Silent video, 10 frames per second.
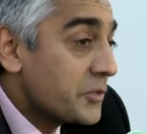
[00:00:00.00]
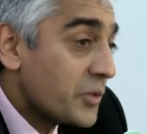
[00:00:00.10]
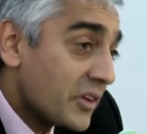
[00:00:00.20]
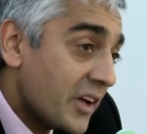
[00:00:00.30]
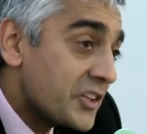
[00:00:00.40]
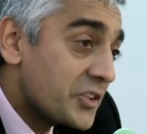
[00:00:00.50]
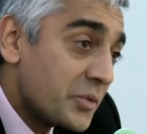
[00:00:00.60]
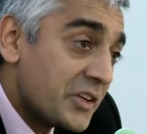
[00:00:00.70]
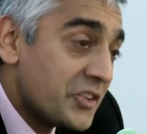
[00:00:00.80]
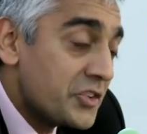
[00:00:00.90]
So I'd like to
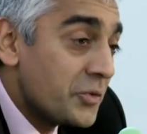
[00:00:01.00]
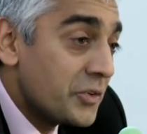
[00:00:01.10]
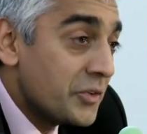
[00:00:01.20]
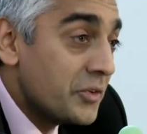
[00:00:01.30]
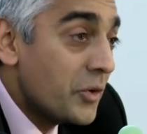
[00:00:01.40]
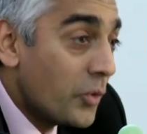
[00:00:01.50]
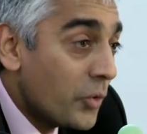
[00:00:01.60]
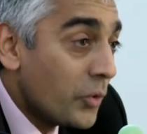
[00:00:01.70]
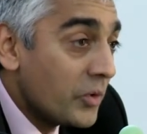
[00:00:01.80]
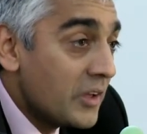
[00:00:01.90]
reassure you
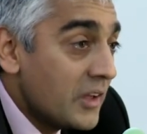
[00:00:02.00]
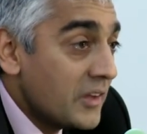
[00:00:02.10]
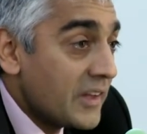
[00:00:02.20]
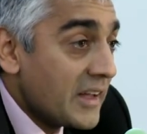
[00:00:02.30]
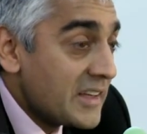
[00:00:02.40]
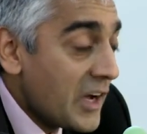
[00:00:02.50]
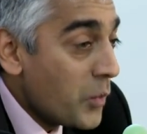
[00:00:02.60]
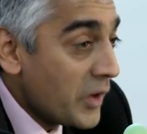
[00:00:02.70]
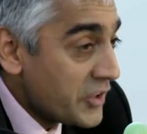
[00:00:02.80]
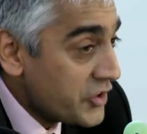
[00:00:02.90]
all that no
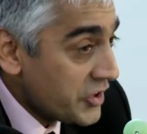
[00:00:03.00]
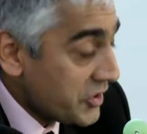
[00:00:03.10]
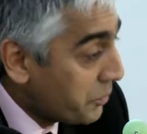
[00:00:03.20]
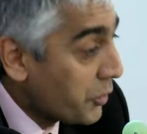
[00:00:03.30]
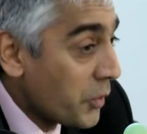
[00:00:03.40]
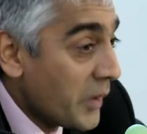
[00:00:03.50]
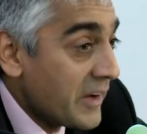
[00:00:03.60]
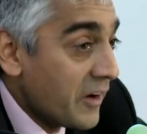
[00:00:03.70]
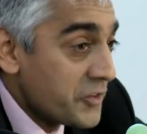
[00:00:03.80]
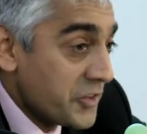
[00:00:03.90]
one is just put away
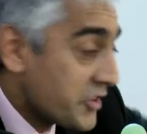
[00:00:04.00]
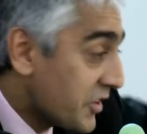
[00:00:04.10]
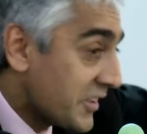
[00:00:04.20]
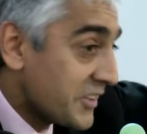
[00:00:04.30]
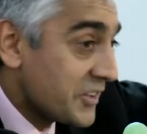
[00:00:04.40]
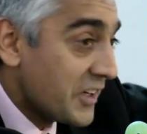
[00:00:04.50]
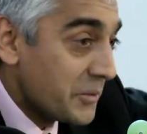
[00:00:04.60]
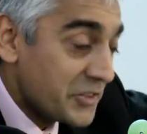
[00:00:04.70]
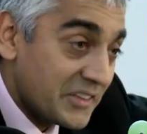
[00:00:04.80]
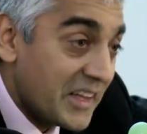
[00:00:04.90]
after a certain time
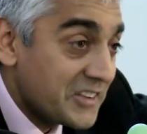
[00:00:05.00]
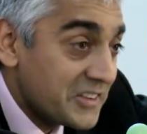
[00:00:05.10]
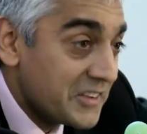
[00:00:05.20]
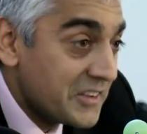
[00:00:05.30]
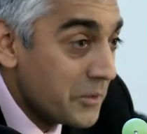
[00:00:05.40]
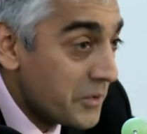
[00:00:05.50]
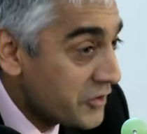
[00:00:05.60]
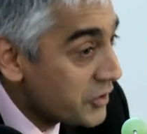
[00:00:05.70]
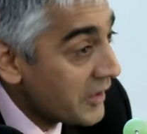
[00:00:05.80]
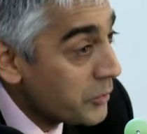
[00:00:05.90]
and said, that's it, we've
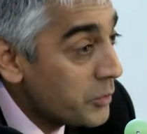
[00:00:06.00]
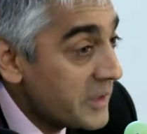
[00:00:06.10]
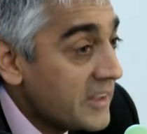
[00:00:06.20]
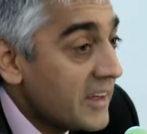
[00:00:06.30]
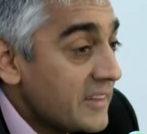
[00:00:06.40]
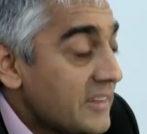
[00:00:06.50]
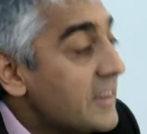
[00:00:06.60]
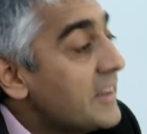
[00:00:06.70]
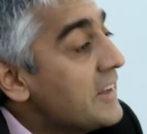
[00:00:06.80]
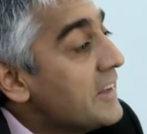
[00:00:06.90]
tried all we can.
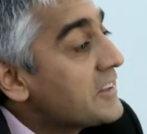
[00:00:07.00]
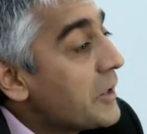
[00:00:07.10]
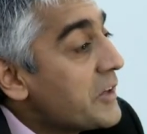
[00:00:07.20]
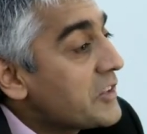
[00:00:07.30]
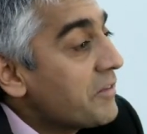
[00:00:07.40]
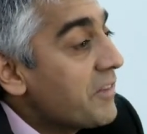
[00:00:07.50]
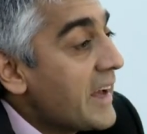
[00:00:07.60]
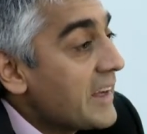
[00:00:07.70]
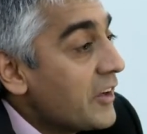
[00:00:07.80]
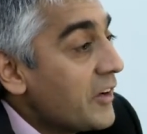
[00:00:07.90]
So it's a
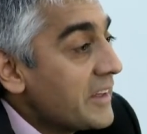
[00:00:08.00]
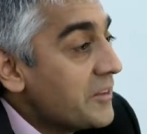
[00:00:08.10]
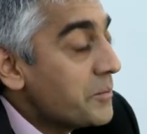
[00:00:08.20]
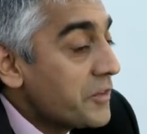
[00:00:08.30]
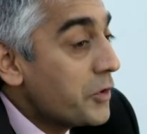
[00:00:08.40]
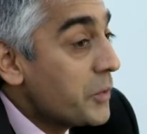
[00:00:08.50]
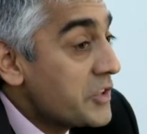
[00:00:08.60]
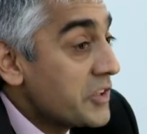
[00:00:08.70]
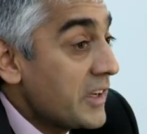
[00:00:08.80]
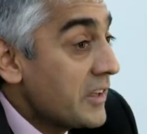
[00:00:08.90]
flat line before we
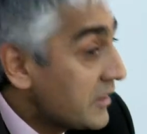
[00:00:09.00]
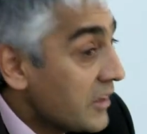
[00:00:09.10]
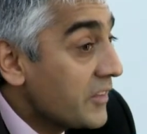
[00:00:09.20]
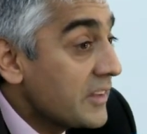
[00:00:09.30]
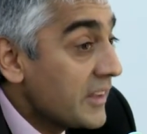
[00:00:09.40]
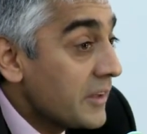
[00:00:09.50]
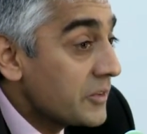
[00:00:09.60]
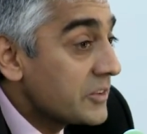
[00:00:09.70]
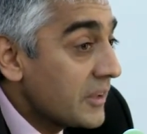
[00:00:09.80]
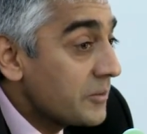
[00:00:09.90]
say nothing
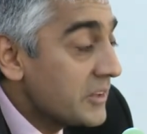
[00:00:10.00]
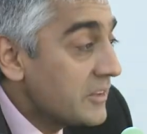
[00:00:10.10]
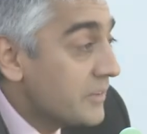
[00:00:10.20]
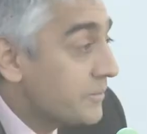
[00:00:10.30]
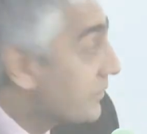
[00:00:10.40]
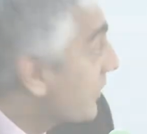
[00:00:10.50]
else can be done.